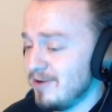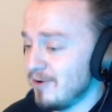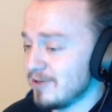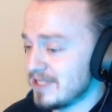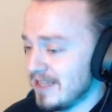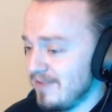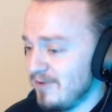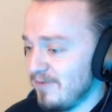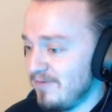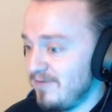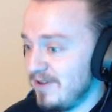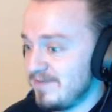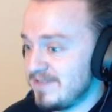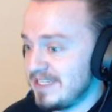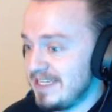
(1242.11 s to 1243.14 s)
grows to level
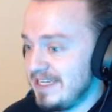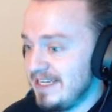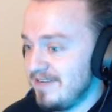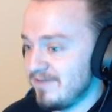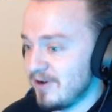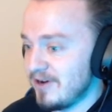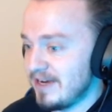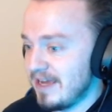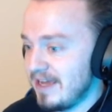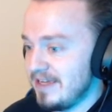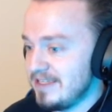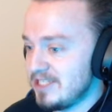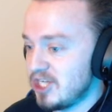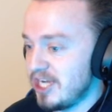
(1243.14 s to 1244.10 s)
15, very nice.